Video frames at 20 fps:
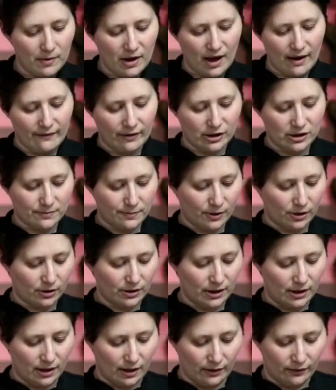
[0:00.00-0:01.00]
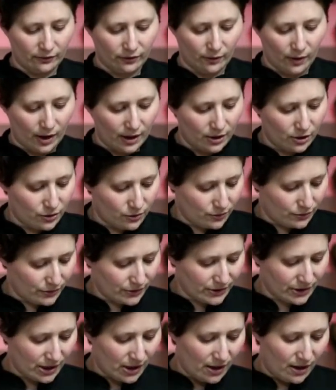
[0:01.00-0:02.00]
we have our spirulina. So
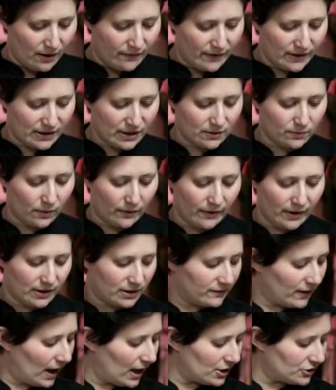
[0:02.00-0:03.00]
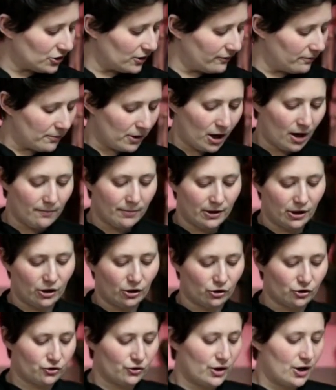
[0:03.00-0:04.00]
this is one that's actually from a company
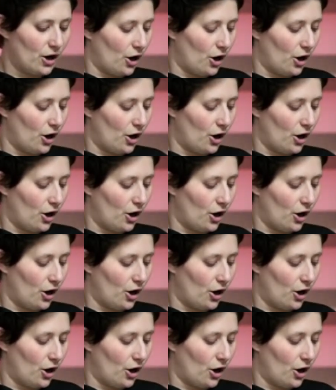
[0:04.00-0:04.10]
called Tree